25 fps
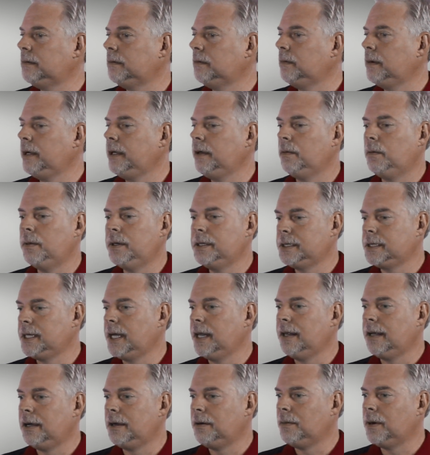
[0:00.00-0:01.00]
We
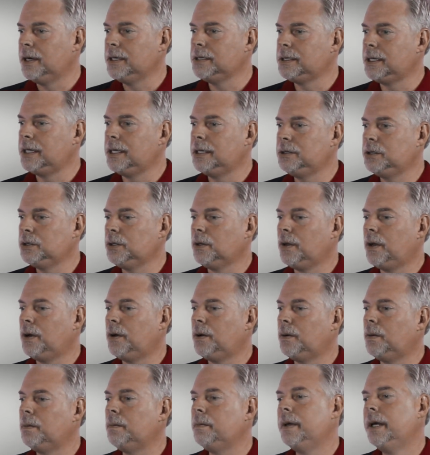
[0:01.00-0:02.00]
say that in a residential
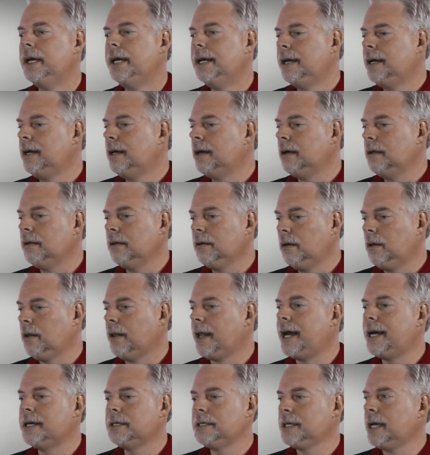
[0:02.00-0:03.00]
home,
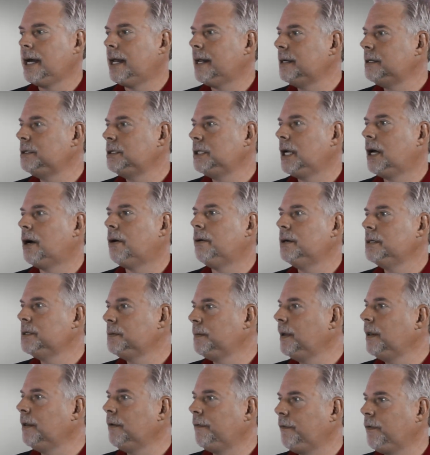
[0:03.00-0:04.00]
glass skylights should
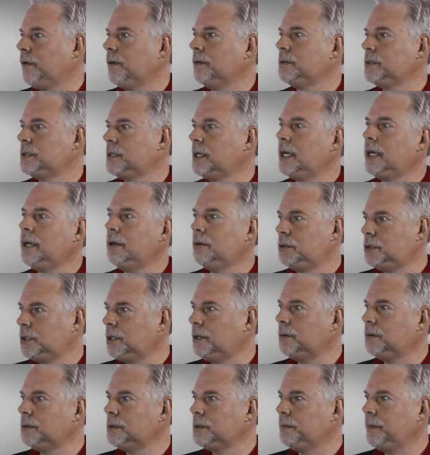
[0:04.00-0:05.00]
always be the first thing you
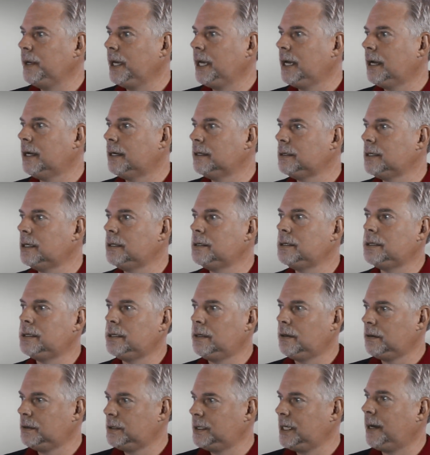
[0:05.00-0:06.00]
choose because
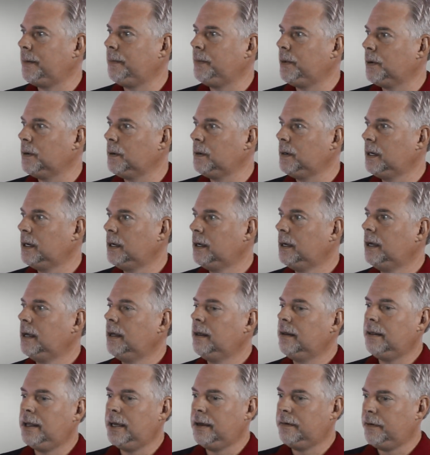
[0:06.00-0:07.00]
they're tempered.
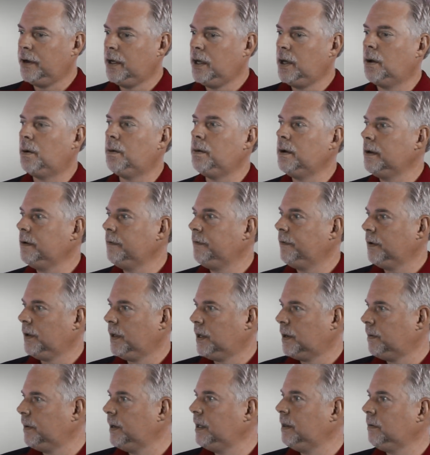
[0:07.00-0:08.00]
They have a coating for
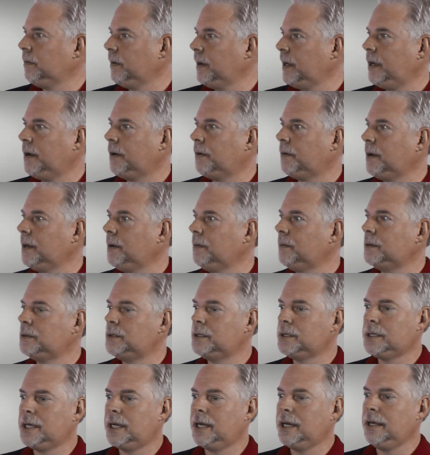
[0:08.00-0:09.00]
low E3 coating,
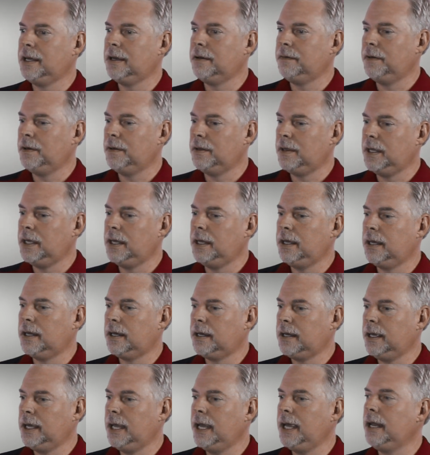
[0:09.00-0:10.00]
which is going to give you the
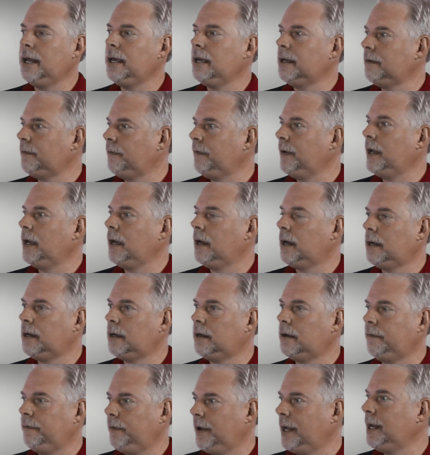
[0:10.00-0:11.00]
heating and
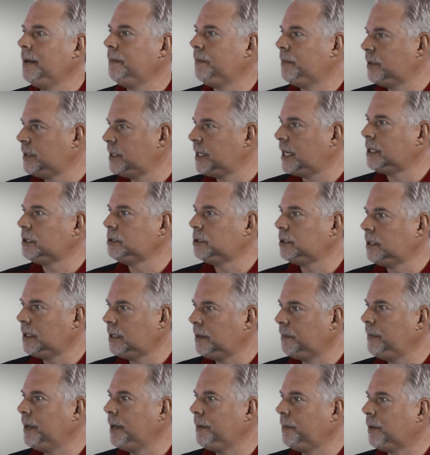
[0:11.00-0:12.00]
fading protection
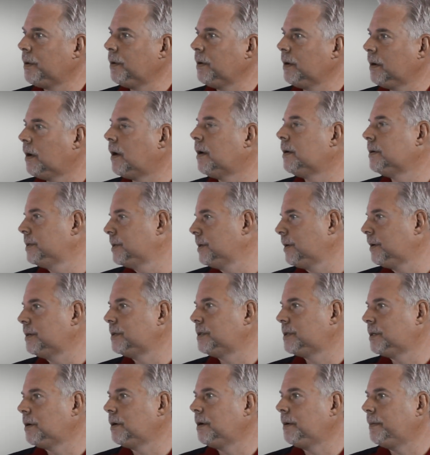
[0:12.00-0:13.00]
that people are also
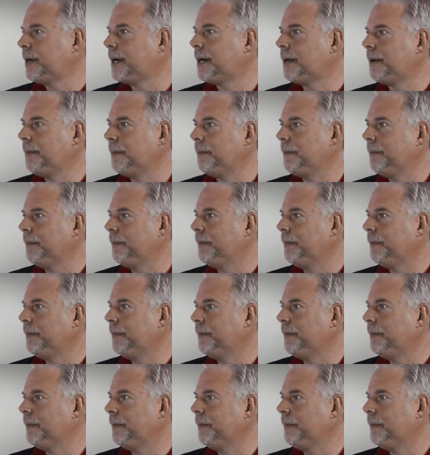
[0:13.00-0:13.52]
concerned about.